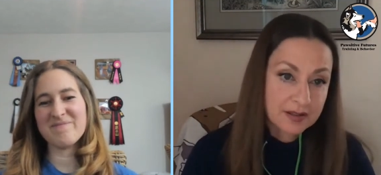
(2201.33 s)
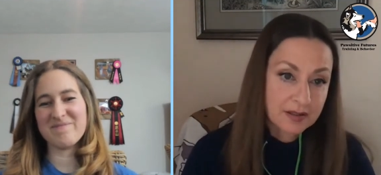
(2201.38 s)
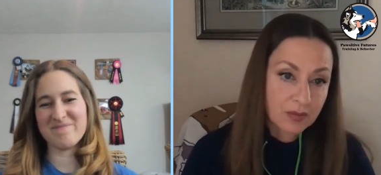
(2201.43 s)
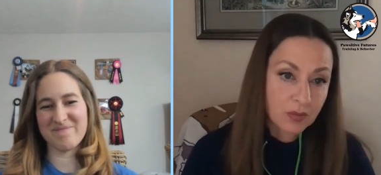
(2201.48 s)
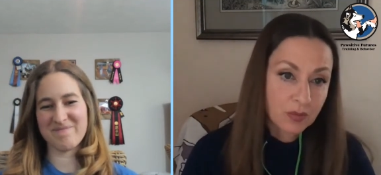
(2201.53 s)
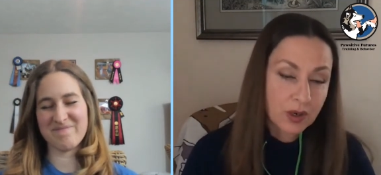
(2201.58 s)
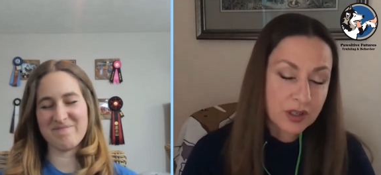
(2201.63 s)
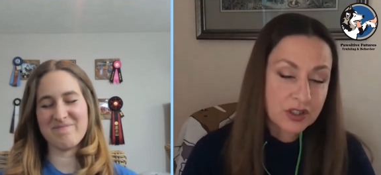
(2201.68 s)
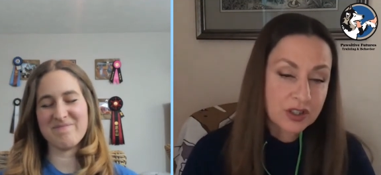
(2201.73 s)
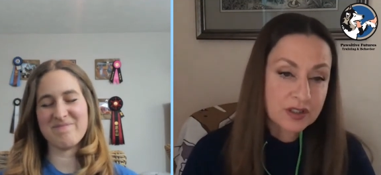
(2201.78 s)

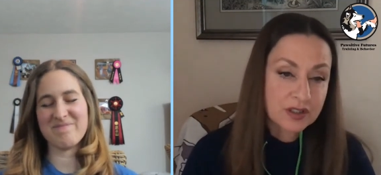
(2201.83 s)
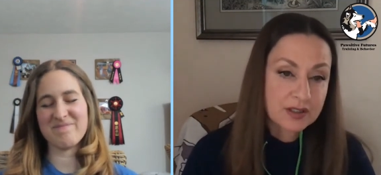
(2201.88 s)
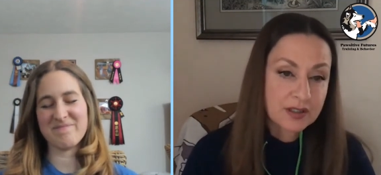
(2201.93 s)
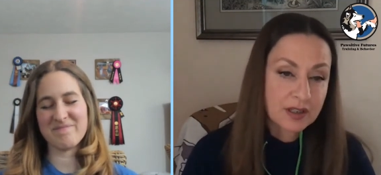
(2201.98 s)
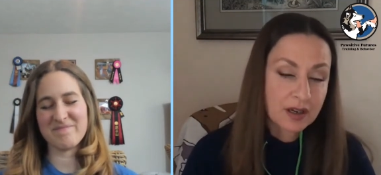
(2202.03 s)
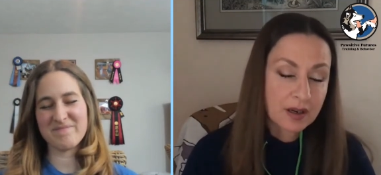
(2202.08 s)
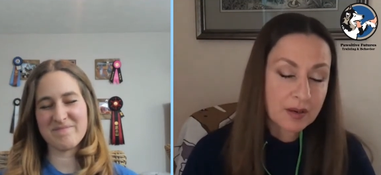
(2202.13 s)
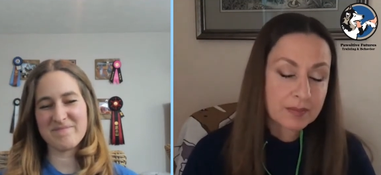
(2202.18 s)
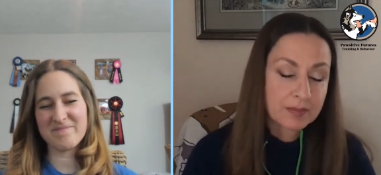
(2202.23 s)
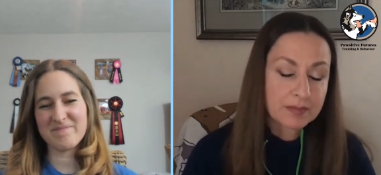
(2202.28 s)
Speaker 1: Mm-hmm.
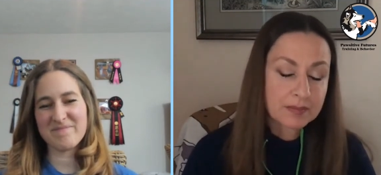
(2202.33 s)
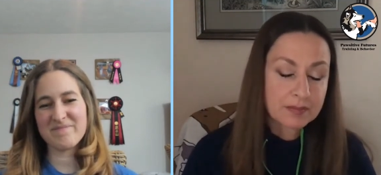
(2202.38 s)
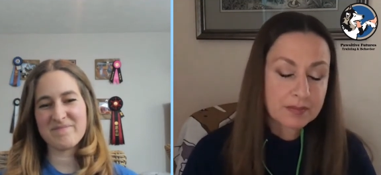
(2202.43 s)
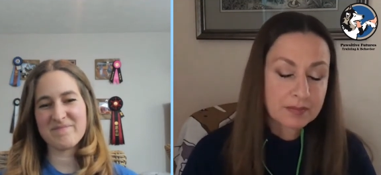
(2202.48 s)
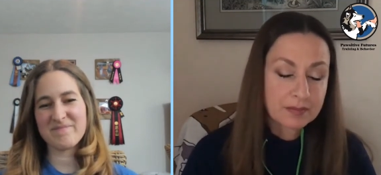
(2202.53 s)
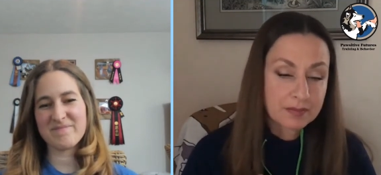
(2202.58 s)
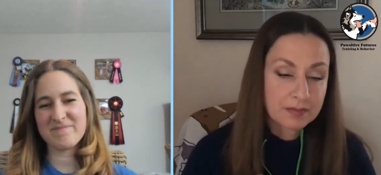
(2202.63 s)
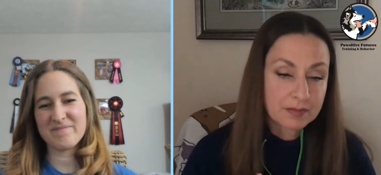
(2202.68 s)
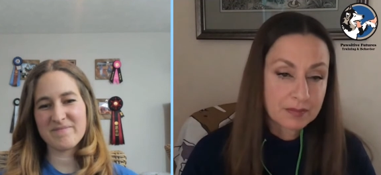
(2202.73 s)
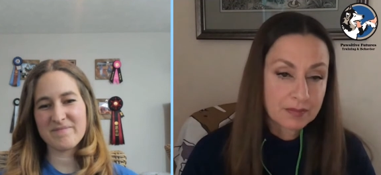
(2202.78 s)
um,
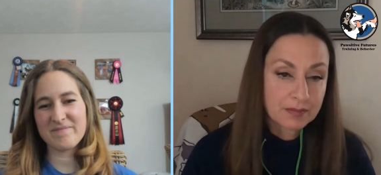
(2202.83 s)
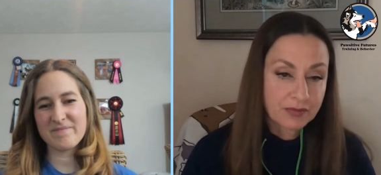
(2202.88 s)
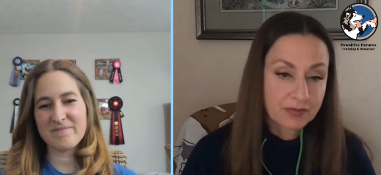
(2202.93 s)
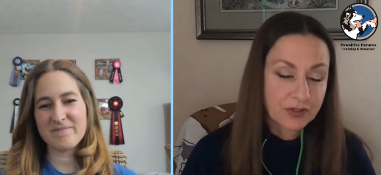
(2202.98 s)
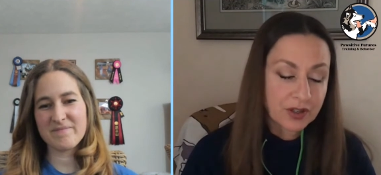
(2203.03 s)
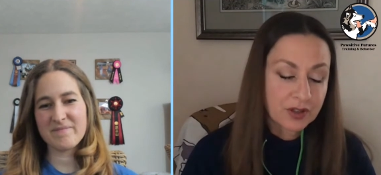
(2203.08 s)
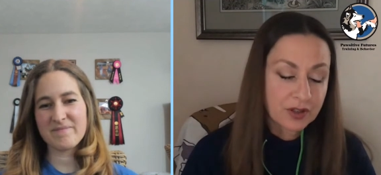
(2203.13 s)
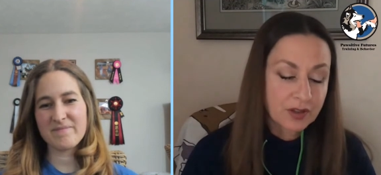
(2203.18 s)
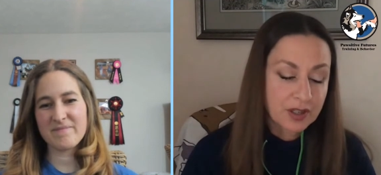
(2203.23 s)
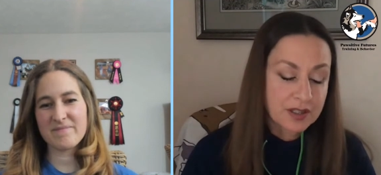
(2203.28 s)
for
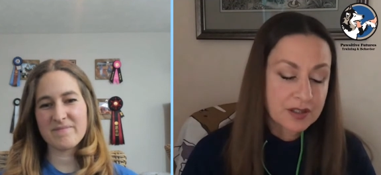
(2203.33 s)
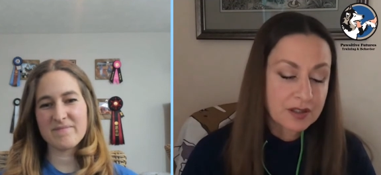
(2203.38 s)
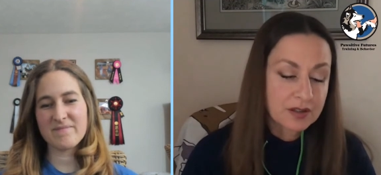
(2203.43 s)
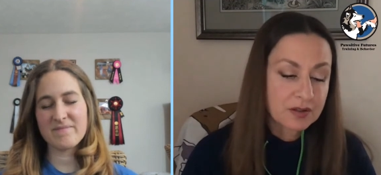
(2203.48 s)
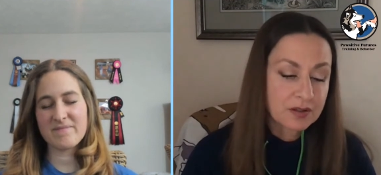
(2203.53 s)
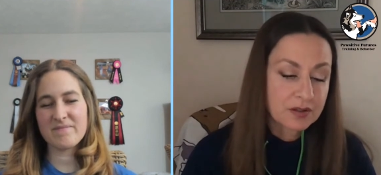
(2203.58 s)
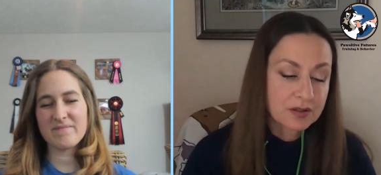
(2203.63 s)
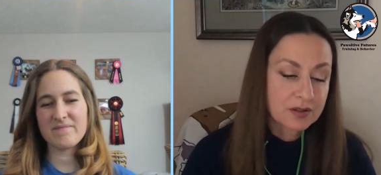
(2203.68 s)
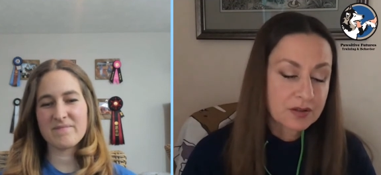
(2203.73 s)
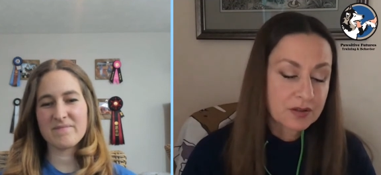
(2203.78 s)
your
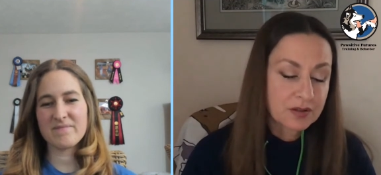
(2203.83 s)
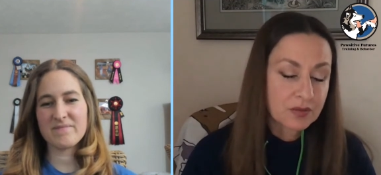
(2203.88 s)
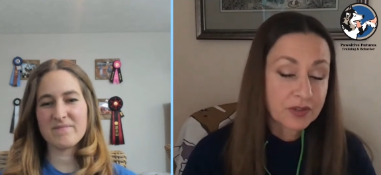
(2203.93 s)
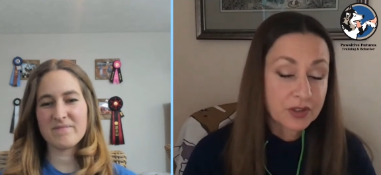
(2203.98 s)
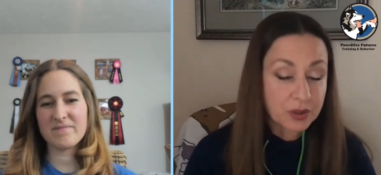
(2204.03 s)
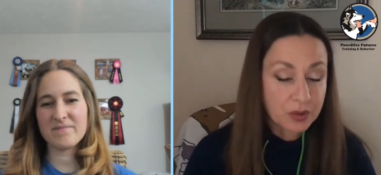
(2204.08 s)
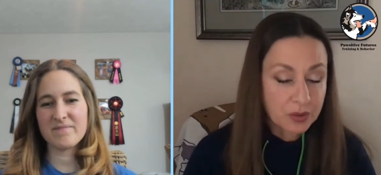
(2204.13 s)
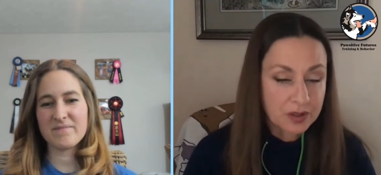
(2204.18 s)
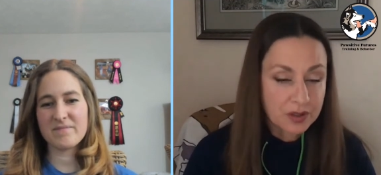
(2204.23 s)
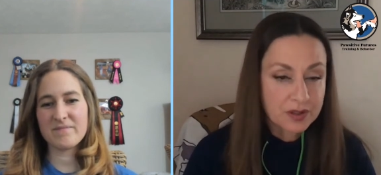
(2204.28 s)
listeners,
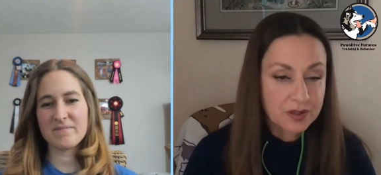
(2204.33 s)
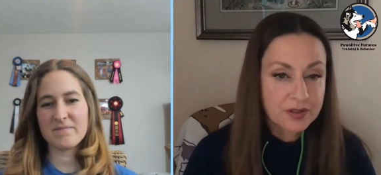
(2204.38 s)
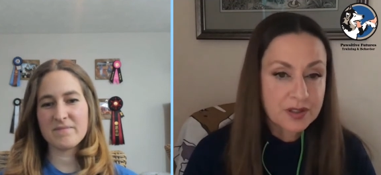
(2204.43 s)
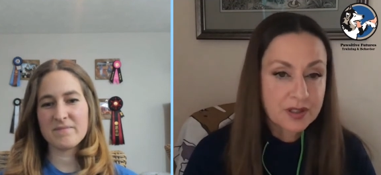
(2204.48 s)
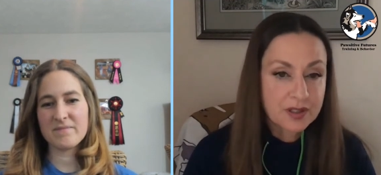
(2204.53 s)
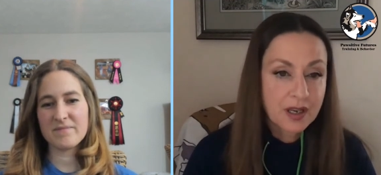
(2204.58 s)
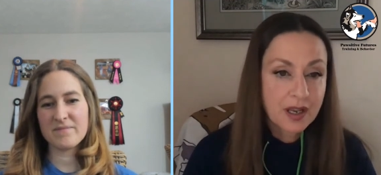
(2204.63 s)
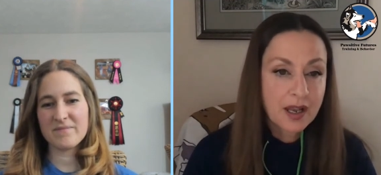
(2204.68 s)
viewers,